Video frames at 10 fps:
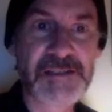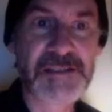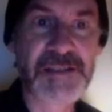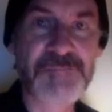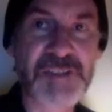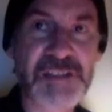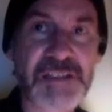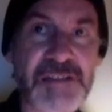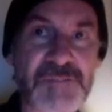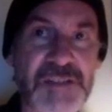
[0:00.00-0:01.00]
Something
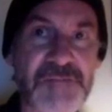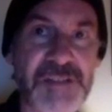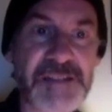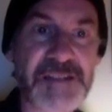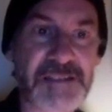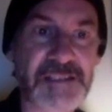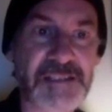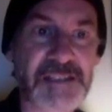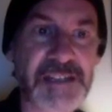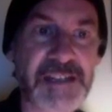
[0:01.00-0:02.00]
comes to visit the
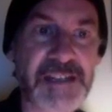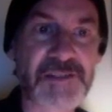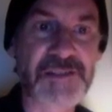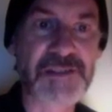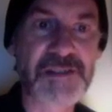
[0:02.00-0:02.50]
lighthouse.